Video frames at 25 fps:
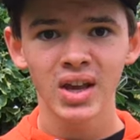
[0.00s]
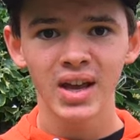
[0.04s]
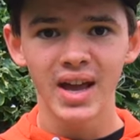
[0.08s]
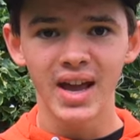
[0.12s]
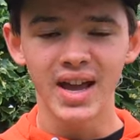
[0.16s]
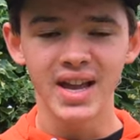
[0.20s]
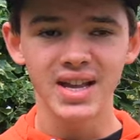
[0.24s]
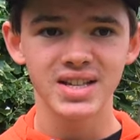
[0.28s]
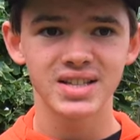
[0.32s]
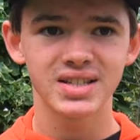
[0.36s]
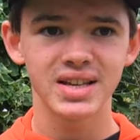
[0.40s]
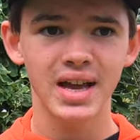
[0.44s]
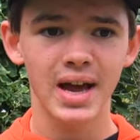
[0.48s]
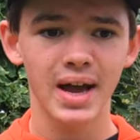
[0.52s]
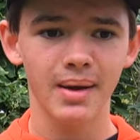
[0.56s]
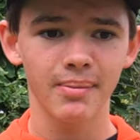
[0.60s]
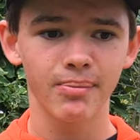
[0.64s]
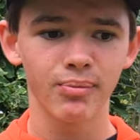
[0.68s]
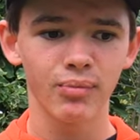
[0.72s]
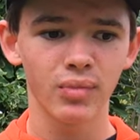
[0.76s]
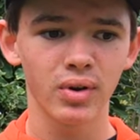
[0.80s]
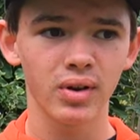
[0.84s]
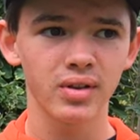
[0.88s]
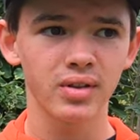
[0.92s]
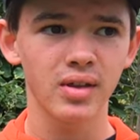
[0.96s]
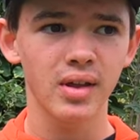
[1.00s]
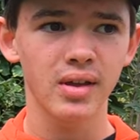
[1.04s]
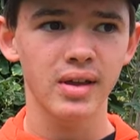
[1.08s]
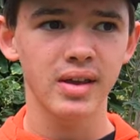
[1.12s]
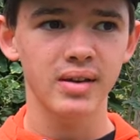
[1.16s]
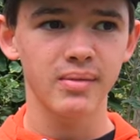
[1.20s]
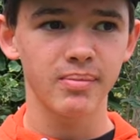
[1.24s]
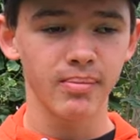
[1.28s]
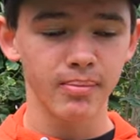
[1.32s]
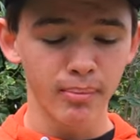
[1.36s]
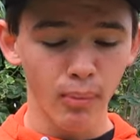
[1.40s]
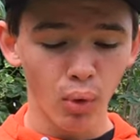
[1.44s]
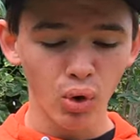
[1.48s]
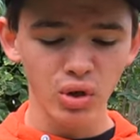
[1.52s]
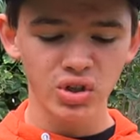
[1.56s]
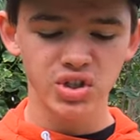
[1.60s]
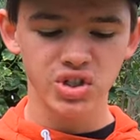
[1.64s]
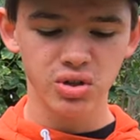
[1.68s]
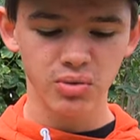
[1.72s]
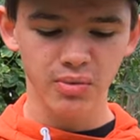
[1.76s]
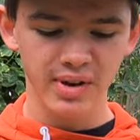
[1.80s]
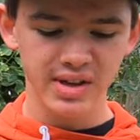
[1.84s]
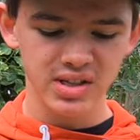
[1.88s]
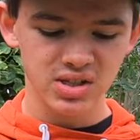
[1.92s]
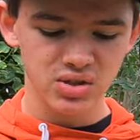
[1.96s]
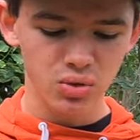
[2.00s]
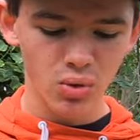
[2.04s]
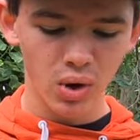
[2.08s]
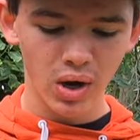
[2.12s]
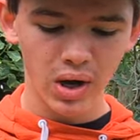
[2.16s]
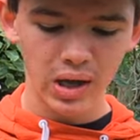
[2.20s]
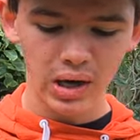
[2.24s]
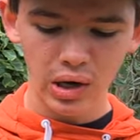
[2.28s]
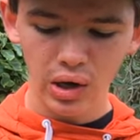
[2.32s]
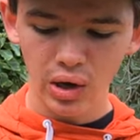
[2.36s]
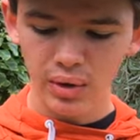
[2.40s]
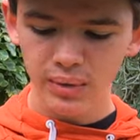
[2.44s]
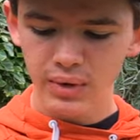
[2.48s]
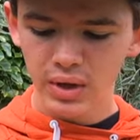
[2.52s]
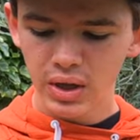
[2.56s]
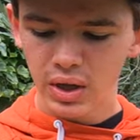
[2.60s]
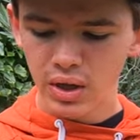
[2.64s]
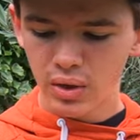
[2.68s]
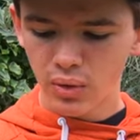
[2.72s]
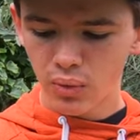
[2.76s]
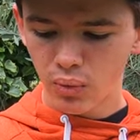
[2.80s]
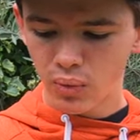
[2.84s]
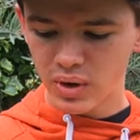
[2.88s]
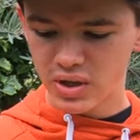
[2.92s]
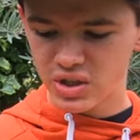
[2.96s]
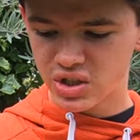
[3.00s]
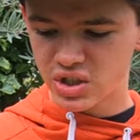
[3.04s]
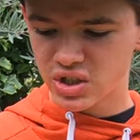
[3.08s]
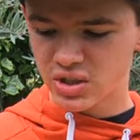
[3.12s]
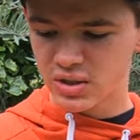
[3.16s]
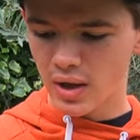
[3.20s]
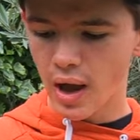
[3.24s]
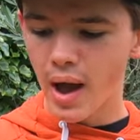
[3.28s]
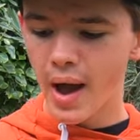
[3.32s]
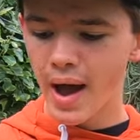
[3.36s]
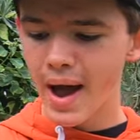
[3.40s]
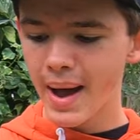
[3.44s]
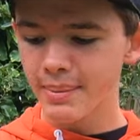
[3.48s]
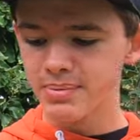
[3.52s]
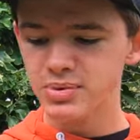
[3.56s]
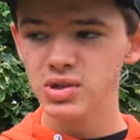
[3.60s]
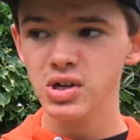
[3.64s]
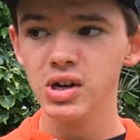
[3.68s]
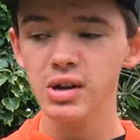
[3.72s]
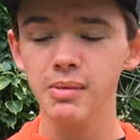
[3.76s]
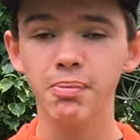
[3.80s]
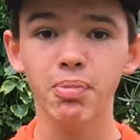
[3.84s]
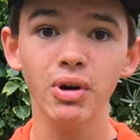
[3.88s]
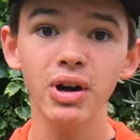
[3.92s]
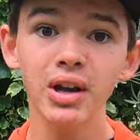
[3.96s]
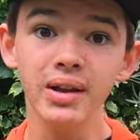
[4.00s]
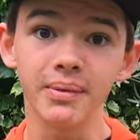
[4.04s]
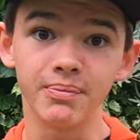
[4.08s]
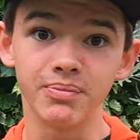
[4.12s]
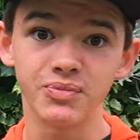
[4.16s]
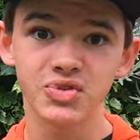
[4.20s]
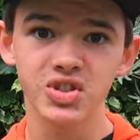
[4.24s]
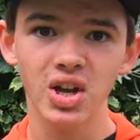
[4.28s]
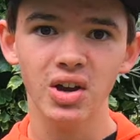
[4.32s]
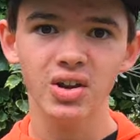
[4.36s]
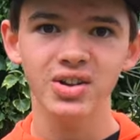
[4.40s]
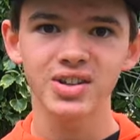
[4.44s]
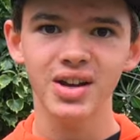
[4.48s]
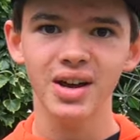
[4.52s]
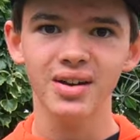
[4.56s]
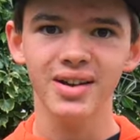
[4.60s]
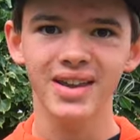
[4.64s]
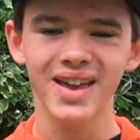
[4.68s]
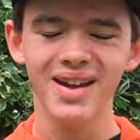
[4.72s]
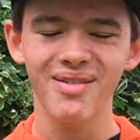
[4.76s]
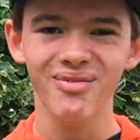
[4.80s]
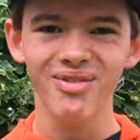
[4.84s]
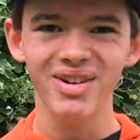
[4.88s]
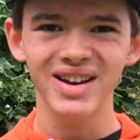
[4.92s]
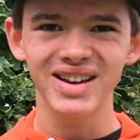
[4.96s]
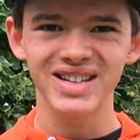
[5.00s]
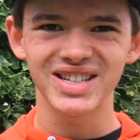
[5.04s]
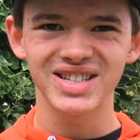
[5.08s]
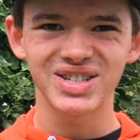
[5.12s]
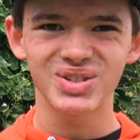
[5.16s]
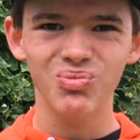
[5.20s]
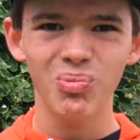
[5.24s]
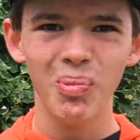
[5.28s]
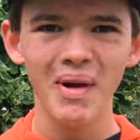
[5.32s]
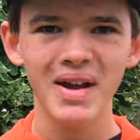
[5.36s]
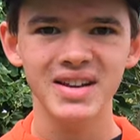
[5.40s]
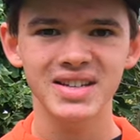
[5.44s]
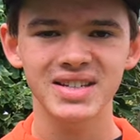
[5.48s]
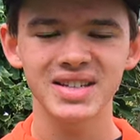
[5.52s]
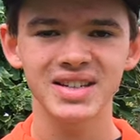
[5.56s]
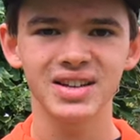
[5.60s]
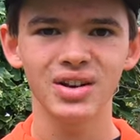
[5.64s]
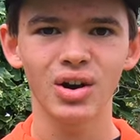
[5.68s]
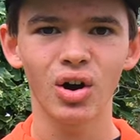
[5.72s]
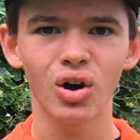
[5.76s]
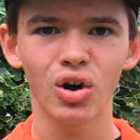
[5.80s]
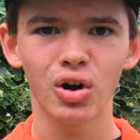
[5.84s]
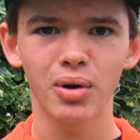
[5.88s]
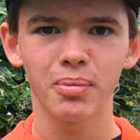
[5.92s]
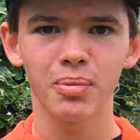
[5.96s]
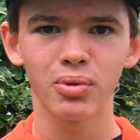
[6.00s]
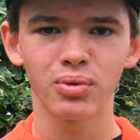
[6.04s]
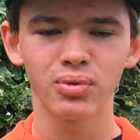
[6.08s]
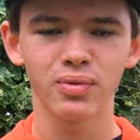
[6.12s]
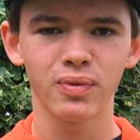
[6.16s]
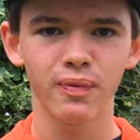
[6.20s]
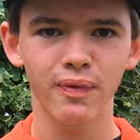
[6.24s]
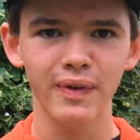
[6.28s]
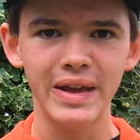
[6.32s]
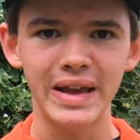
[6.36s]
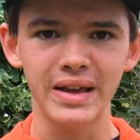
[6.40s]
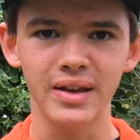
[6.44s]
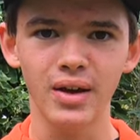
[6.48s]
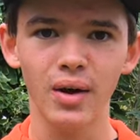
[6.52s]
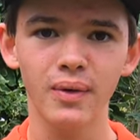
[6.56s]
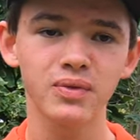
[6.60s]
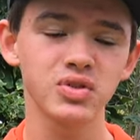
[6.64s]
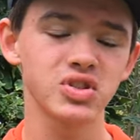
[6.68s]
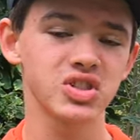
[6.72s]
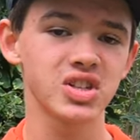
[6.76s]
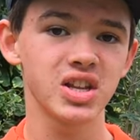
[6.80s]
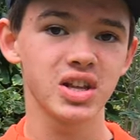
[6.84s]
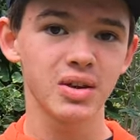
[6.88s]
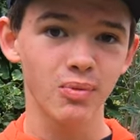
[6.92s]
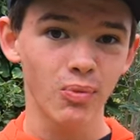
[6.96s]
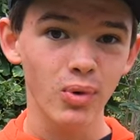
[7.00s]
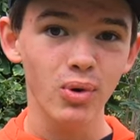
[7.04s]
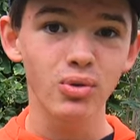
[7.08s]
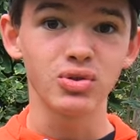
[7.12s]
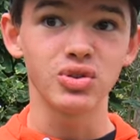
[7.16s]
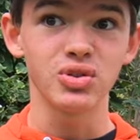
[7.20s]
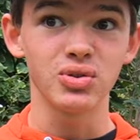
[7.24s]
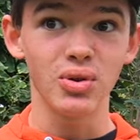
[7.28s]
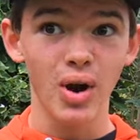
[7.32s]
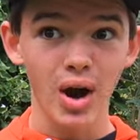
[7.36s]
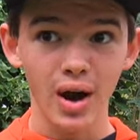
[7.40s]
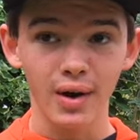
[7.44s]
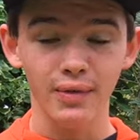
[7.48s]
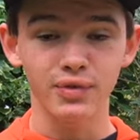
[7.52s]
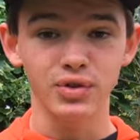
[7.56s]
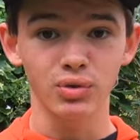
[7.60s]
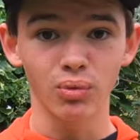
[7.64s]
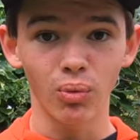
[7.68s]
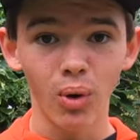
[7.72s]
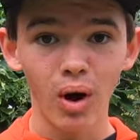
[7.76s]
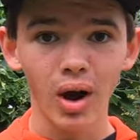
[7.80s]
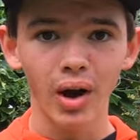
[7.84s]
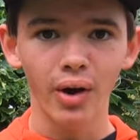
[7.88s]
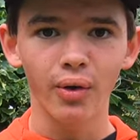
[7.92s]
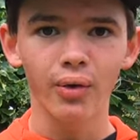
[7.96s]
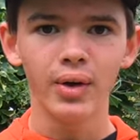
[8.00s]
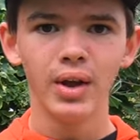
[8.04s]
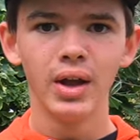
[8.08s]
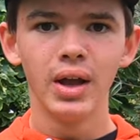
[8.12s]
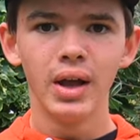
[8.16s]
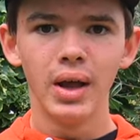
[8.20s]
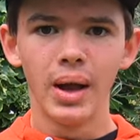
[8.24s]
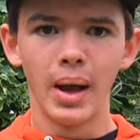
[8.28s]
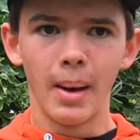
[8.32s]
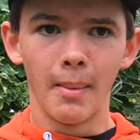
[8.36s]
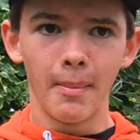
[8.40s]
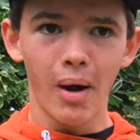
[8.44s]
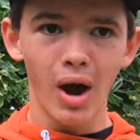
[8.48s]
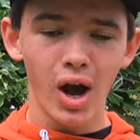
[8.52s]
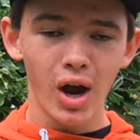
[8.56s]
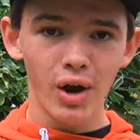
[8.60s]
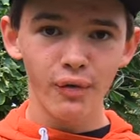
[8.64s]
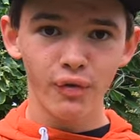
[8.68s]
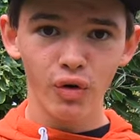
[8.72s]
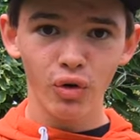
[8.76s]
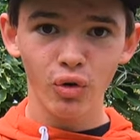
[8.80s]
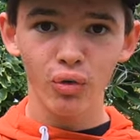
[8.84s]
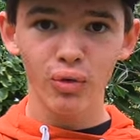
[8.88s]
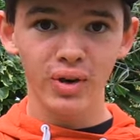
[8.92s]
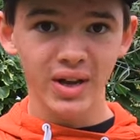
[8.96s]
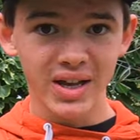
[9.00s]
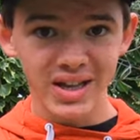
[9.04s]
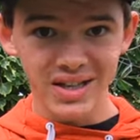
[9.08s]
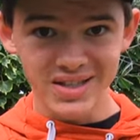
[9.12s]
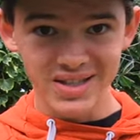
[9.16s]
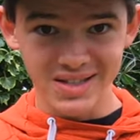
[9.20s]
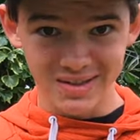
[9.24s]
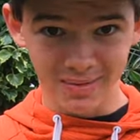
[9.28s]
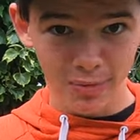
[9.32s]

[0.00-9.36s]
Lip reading: It's the moisture wicks quite a lot, which is absolutely brilliant, so you don't get really sweaty and horrible feet. Obviously you will do after a while, but overall it's